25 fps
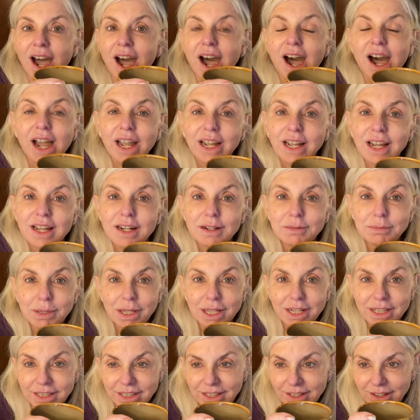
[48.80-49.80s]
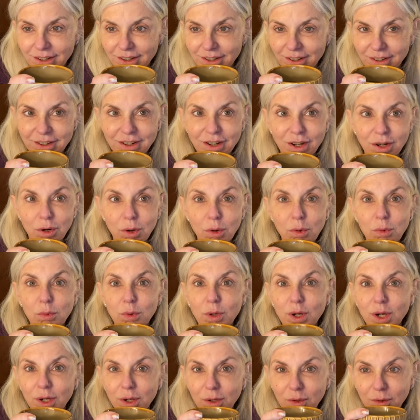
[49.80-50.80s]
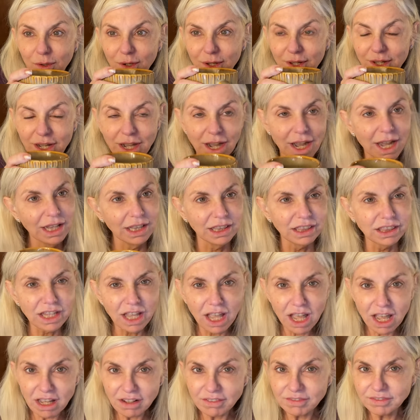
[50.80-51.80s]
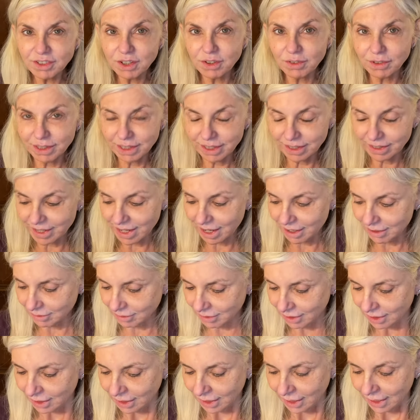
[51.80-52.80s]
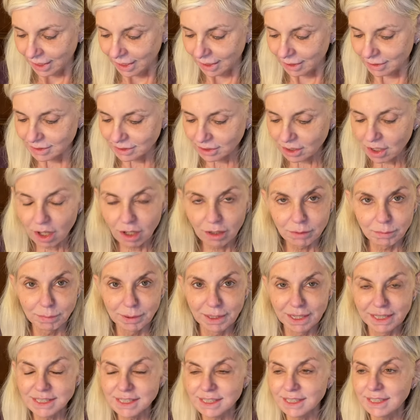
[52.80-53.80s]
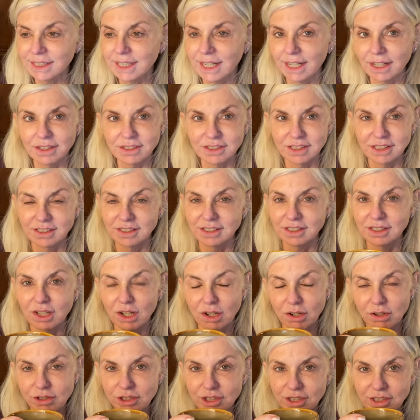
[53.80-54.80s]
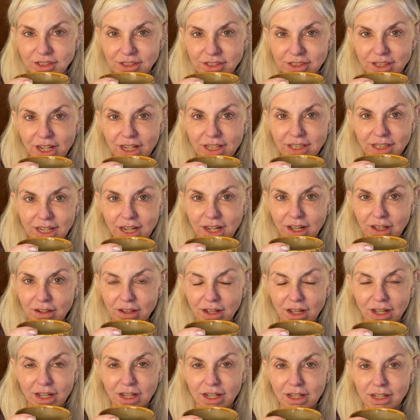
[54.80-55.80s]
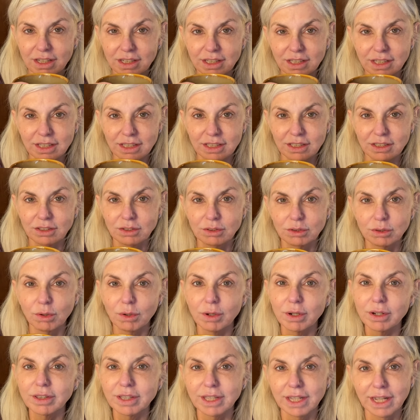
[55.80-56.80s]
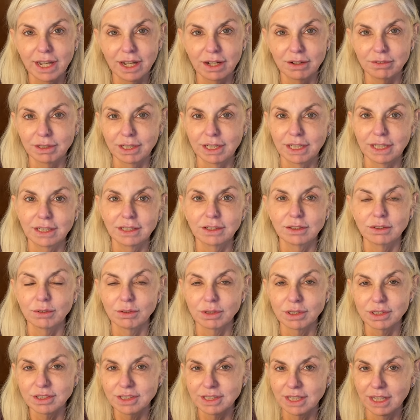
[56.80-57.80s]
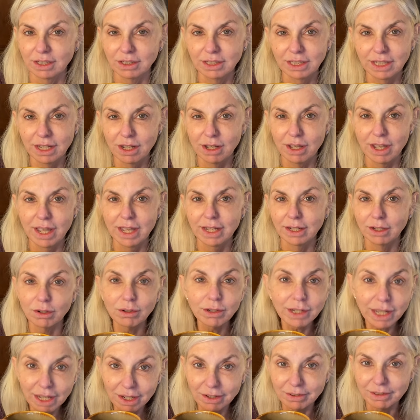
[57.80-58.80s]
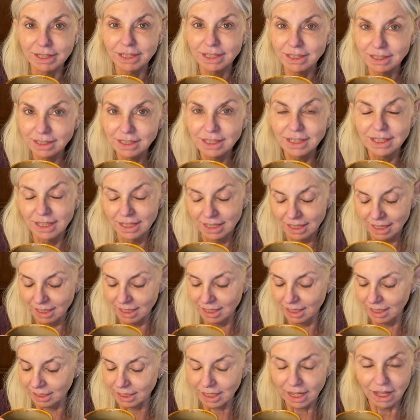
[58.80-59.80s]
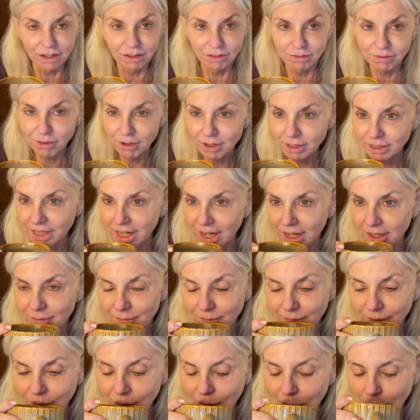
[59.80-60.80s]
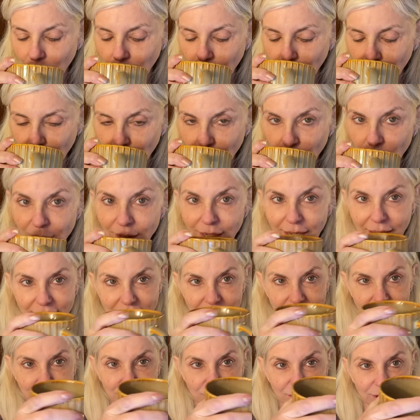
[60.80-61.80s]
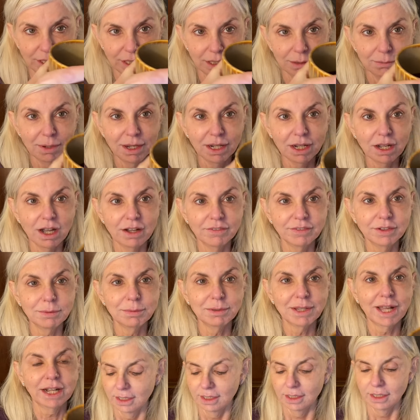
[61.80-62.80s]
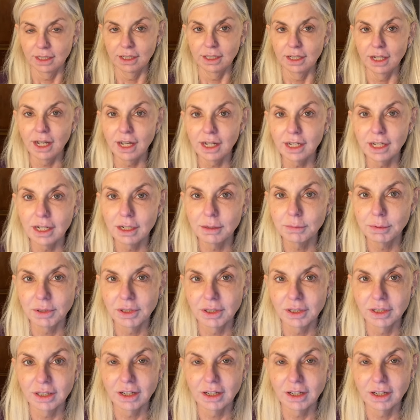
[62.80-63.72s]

I got a pedicure. Oh, whoa. I love going to that. It's called Pixie Nails. It's in Oceanside, uh, in North County, North San Diego County, California. Mm, and I'm drinking my coffee black. Yaya put